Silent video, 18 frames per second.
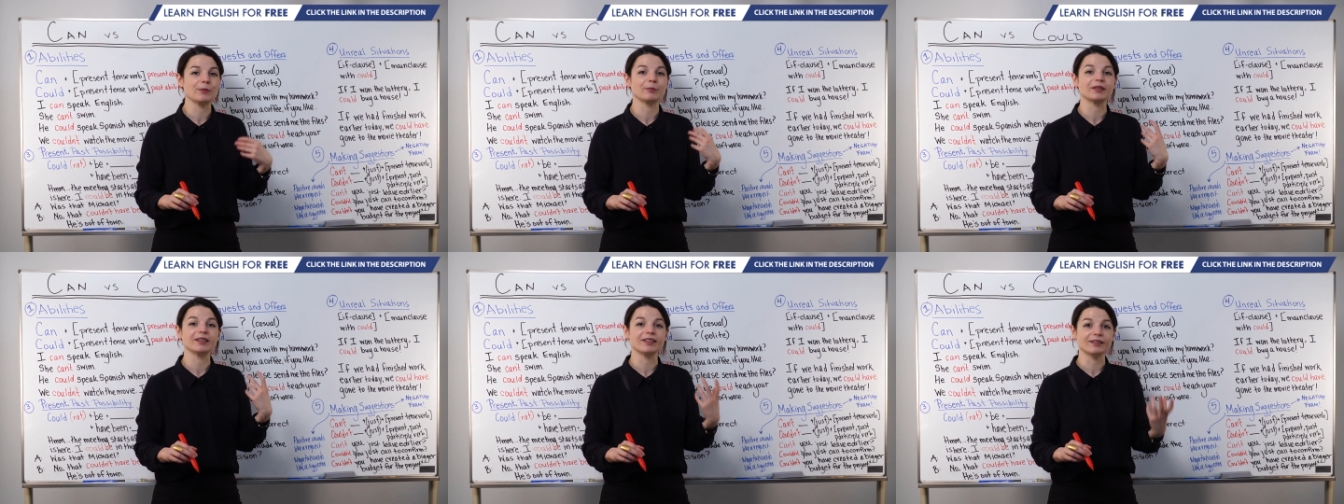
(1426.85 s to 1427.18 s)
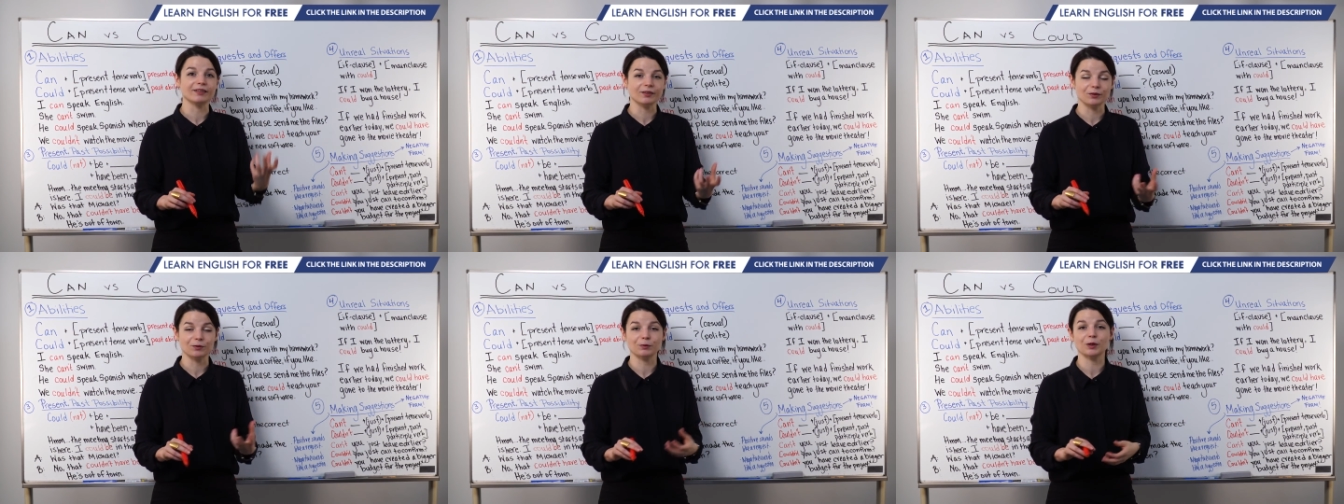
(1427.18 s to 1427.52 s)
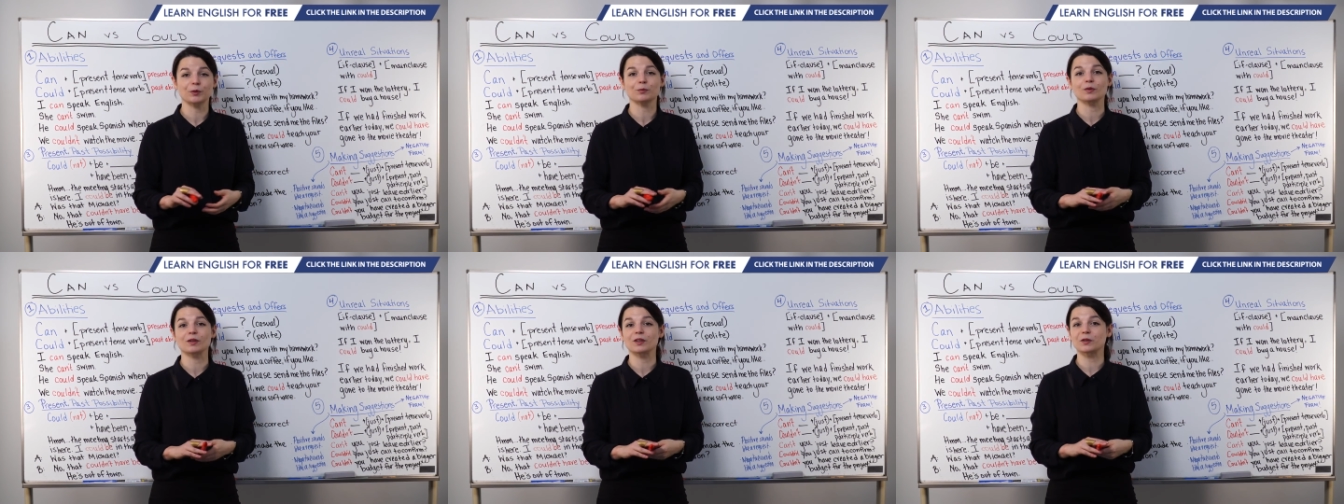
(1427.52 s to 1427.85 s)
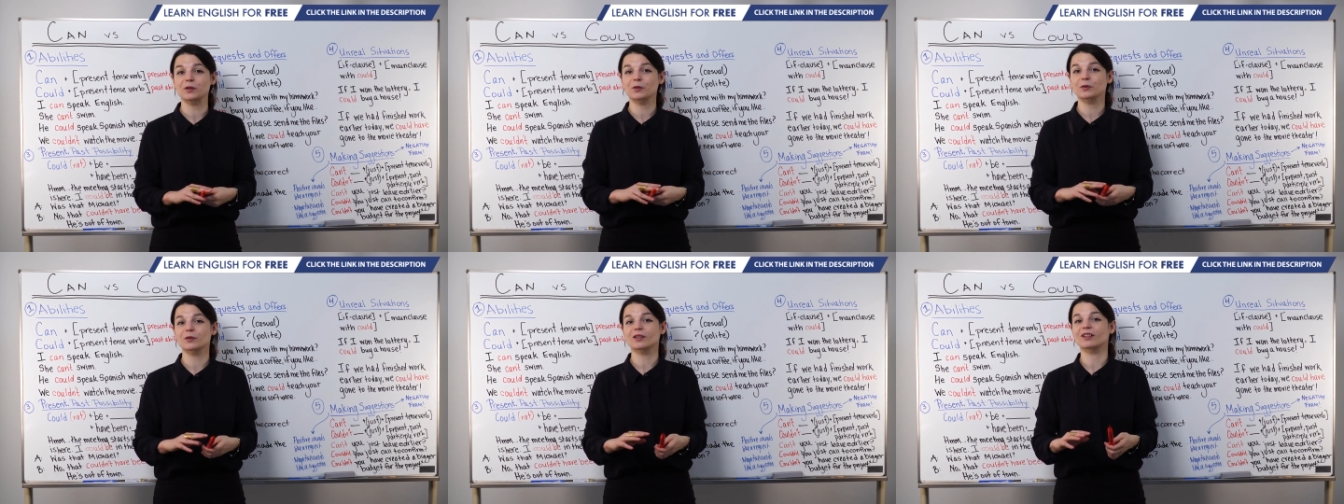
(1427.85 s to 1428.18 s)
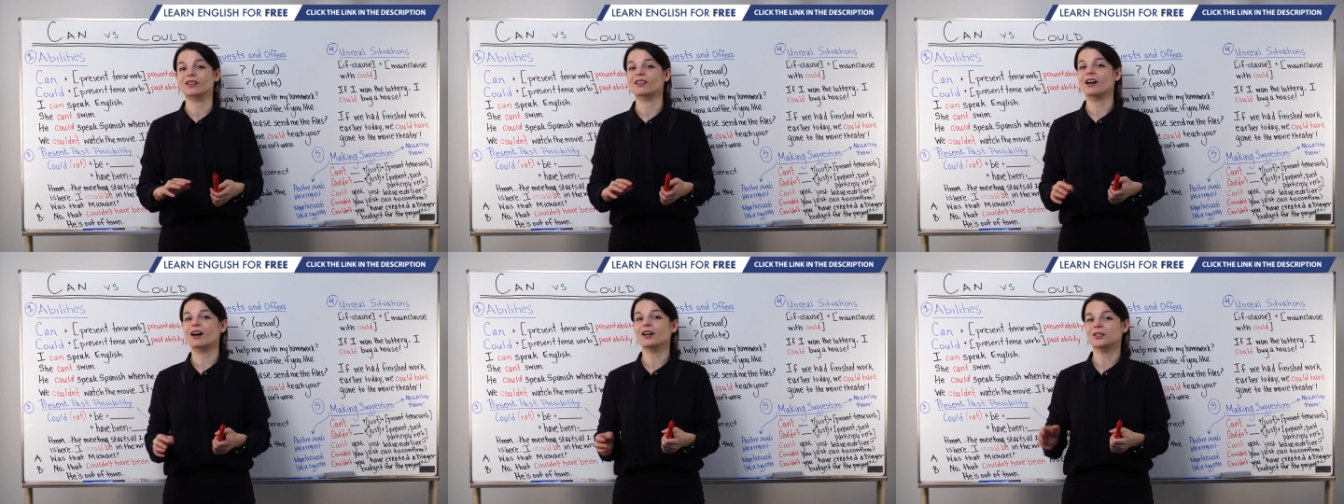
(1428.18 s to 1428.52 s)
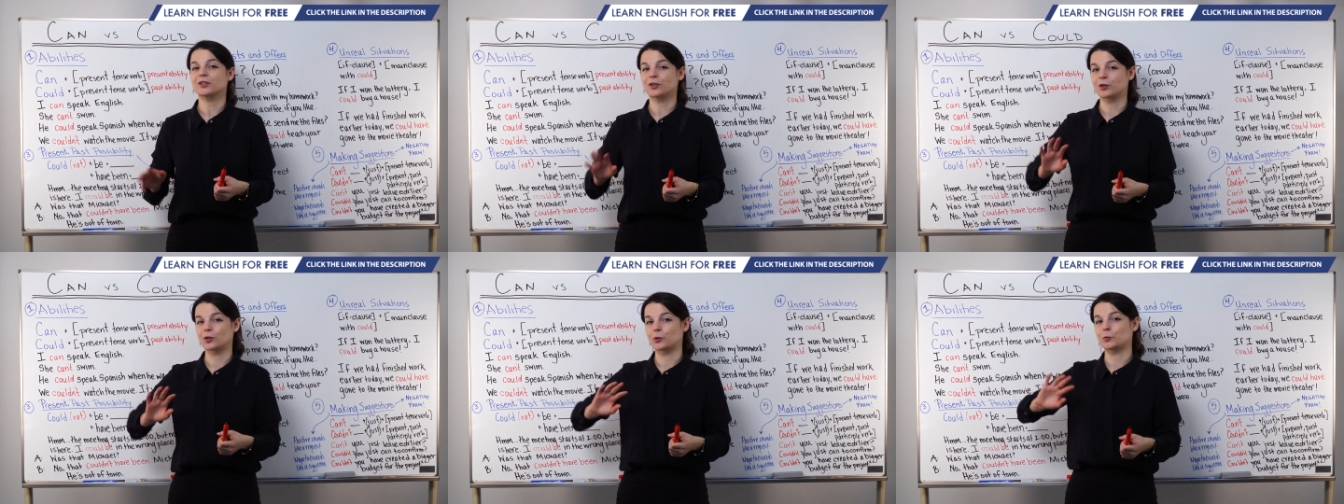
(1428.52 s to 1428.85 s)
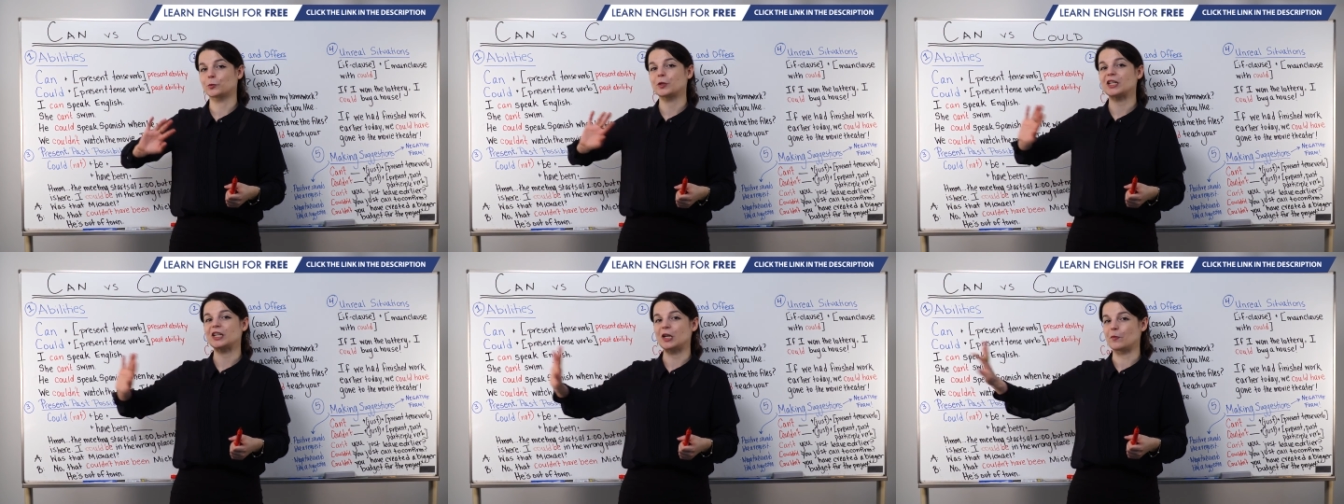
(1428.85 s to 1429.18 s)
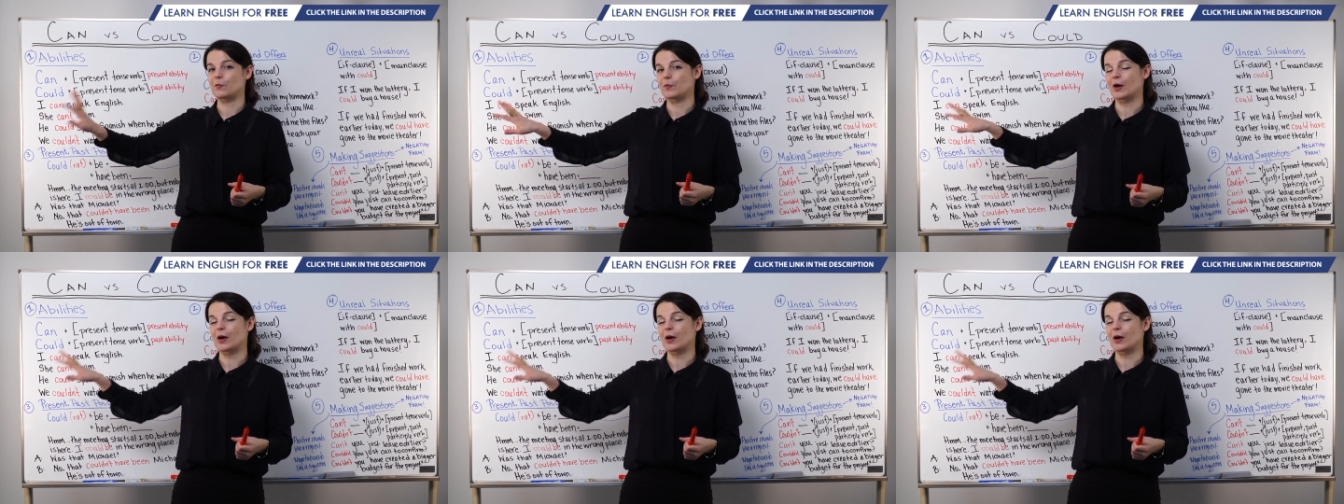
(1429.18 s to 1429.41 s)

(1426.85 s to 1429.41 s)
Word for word: but this is one we use a lot to dream